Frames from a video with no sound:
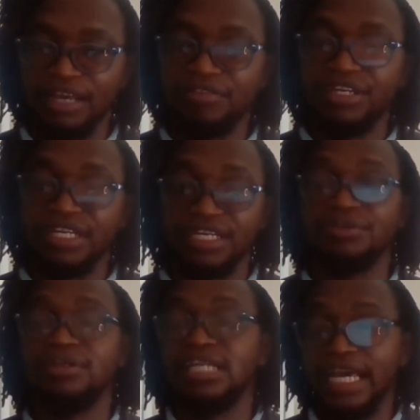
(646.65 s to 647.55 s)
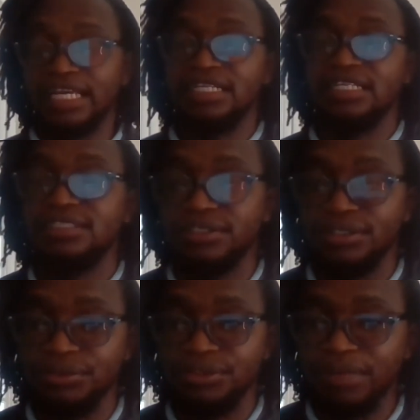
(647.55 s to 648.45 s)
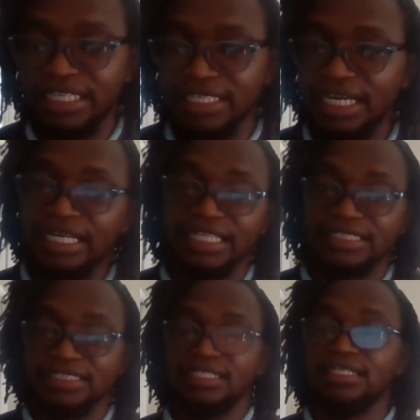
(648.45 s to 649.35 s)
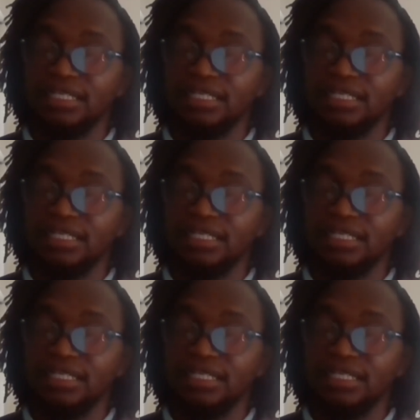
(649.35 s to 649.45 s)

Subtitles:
Every year you're likely to lose money unless